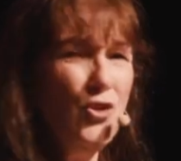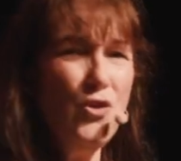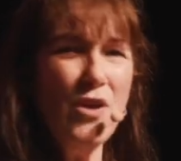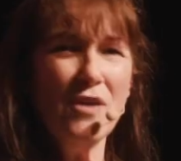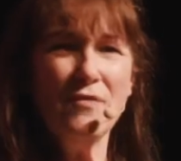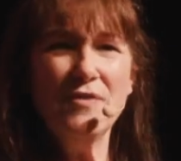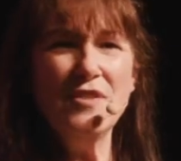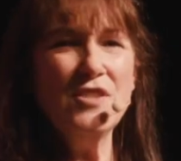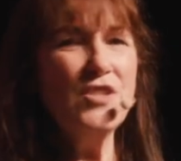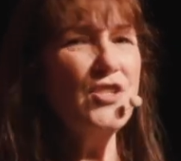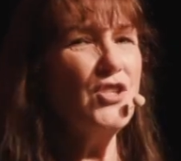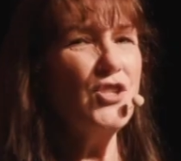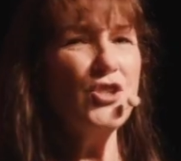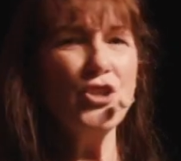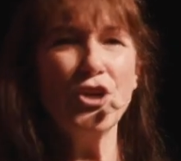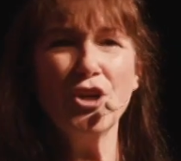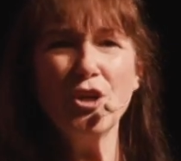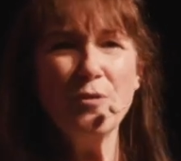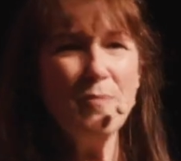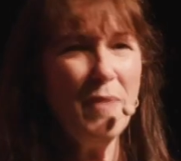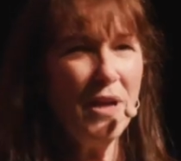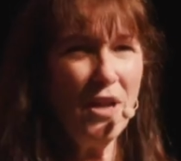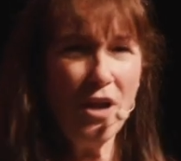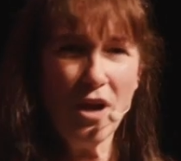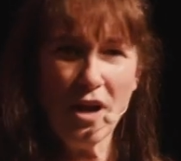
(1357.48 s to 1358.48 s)
You haven't
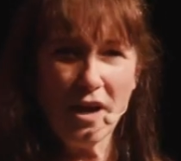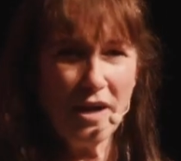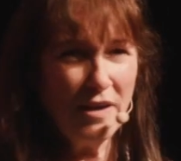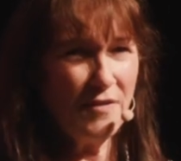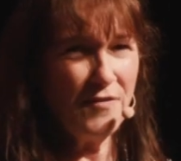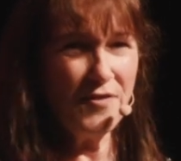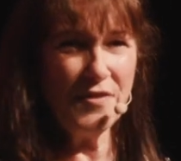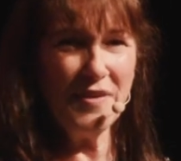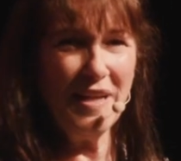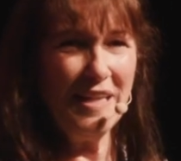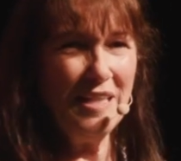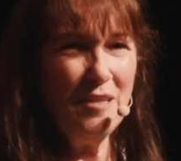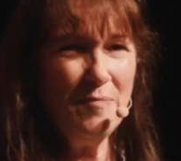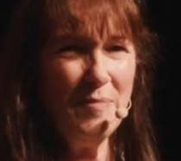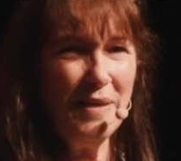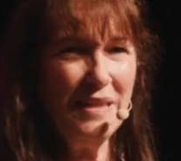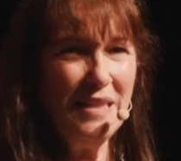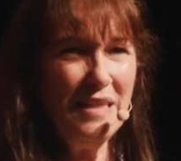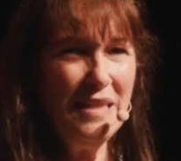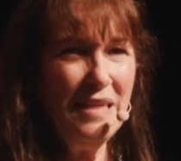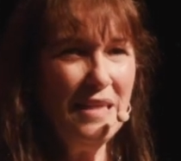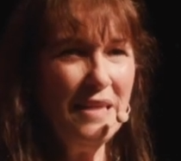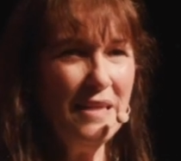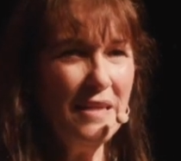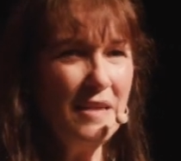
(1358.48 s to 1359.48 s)
stirred my heart for
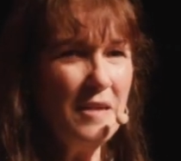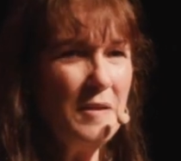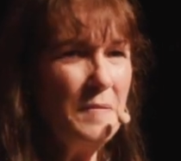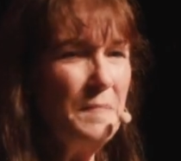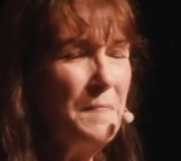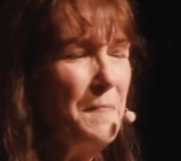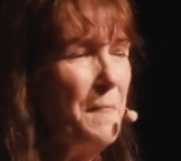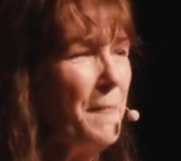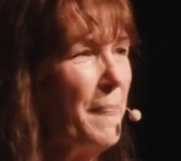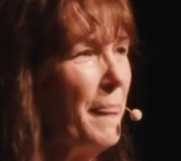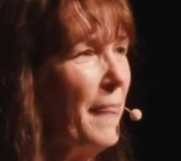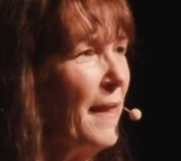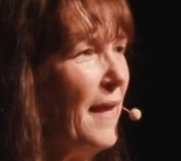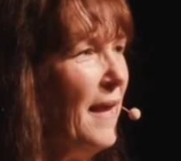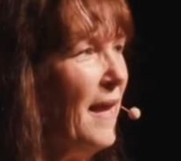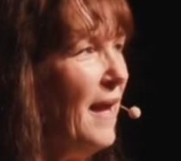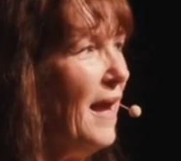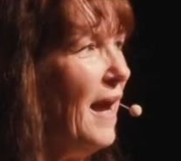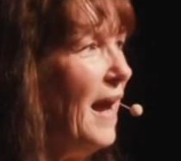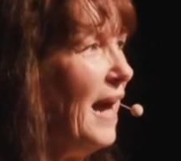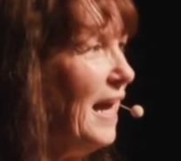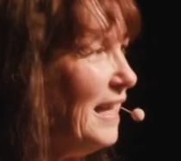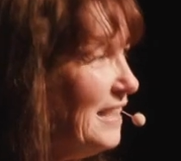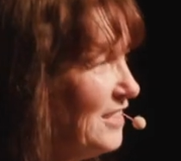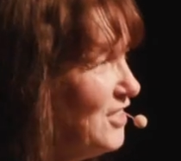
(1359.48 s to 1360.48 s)
anybody here.
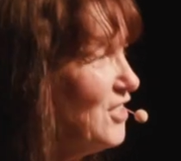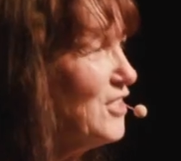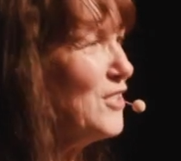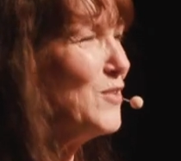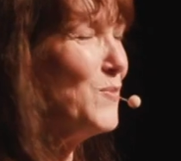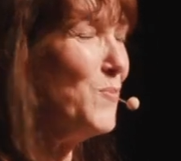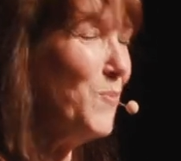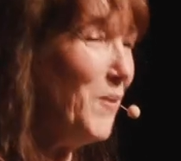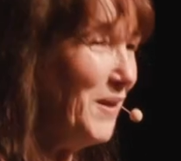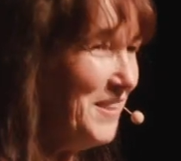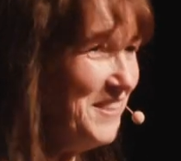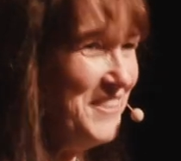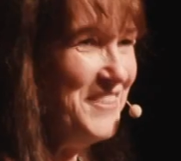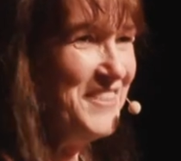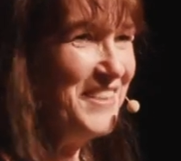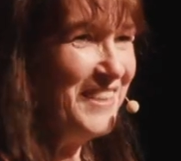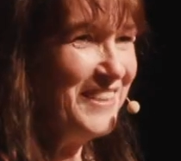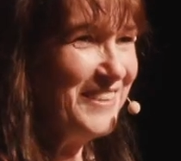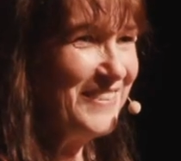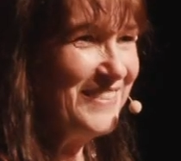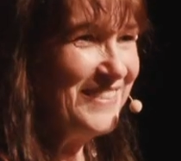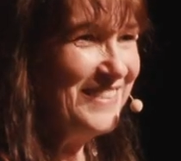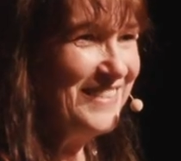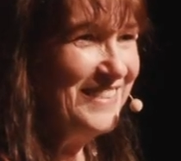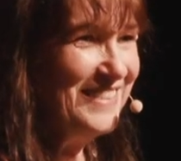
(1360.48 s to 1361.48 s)
I just
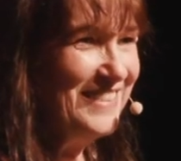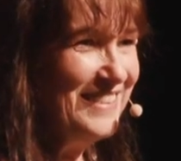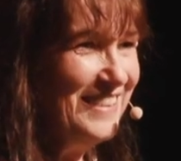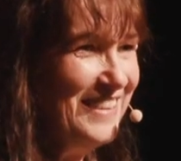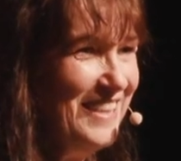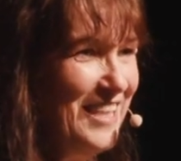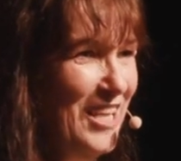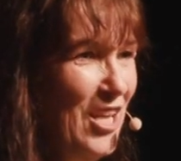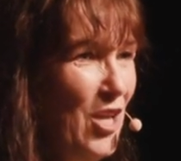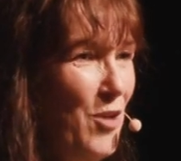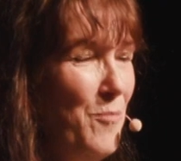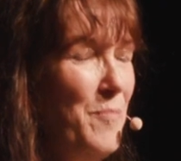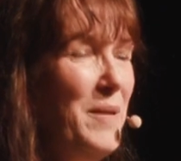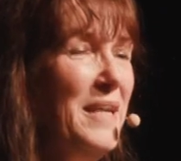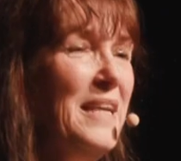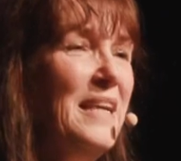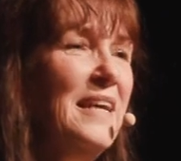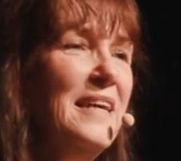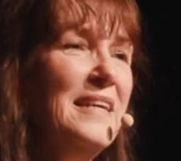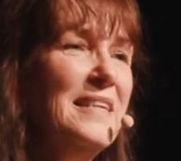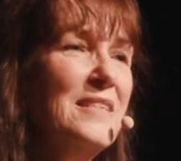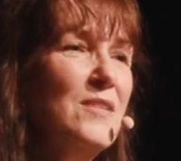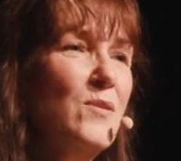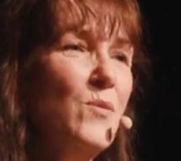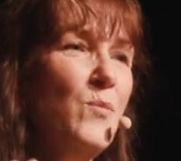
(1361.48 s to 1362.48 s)
wonder,
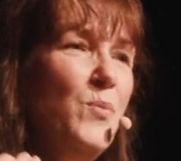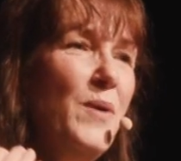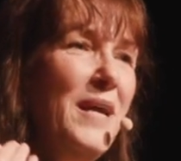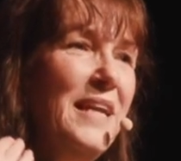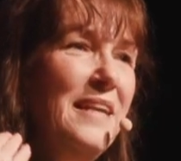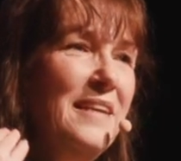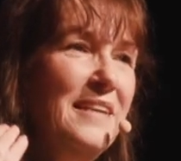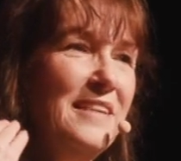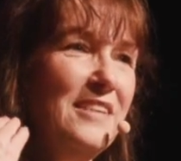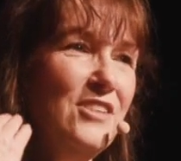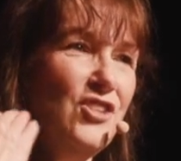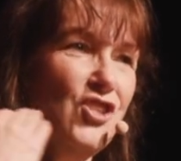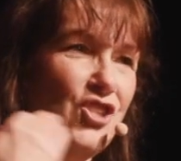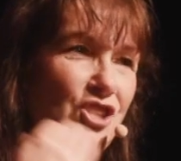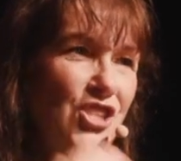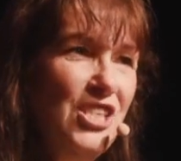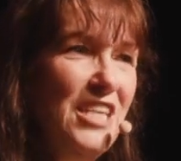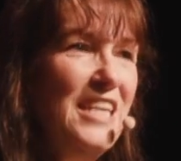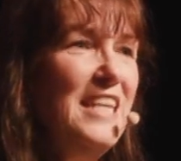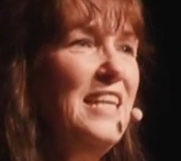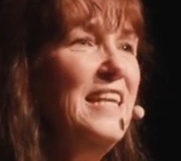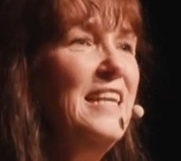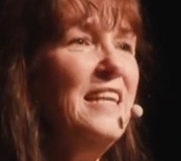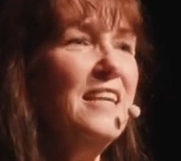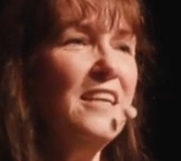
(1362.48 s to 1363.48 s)
because when
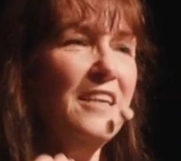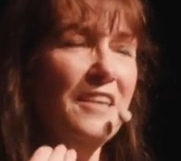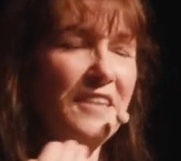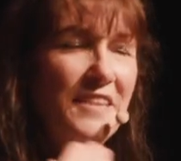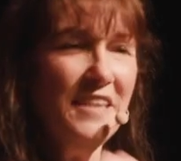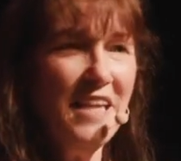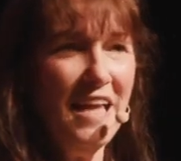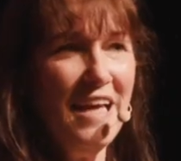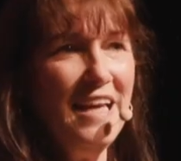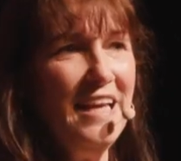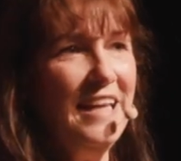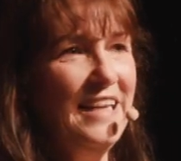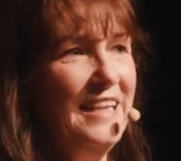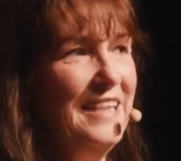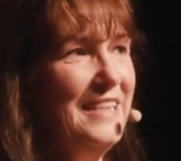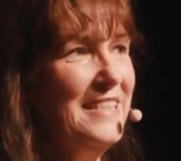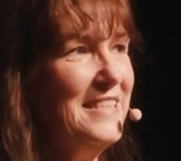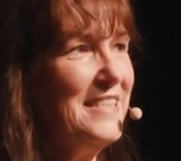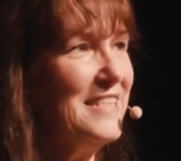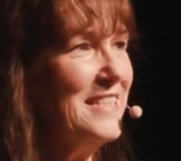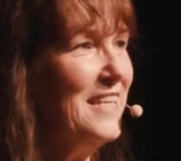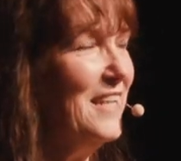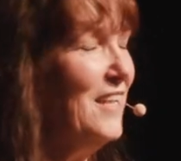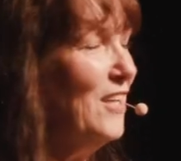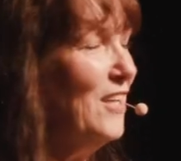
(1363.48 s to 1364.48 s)
she collides